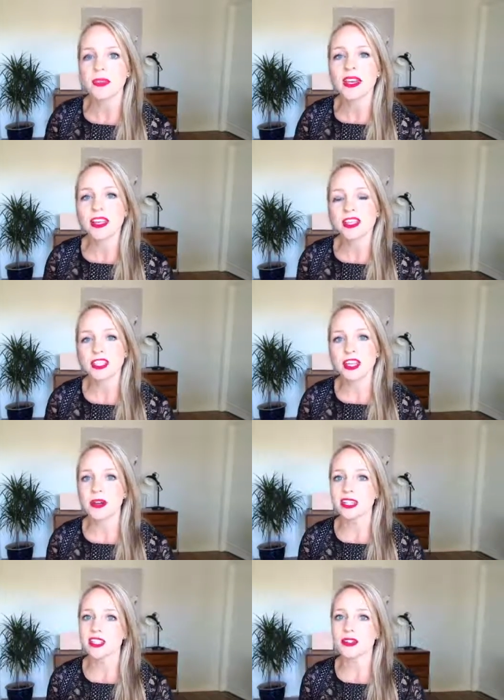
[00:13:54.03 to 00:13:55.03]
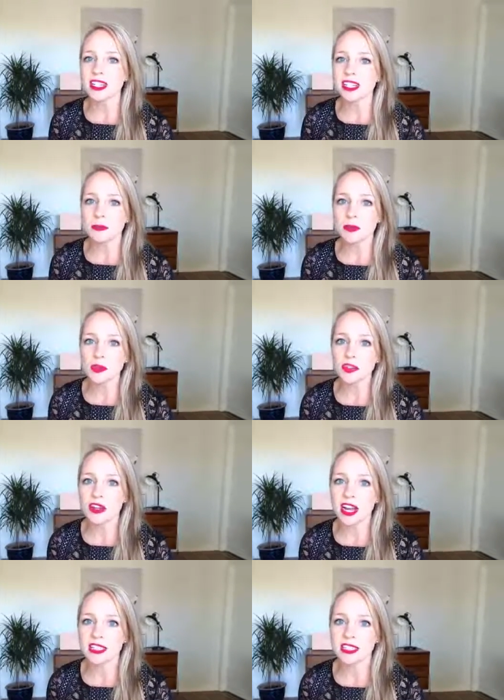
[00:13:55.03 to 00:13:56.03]
So it's great to be with you
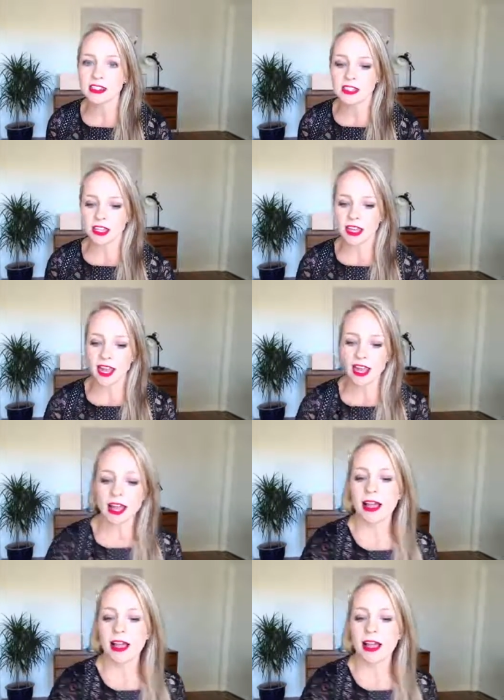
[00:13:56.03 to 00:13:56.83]
guys here today.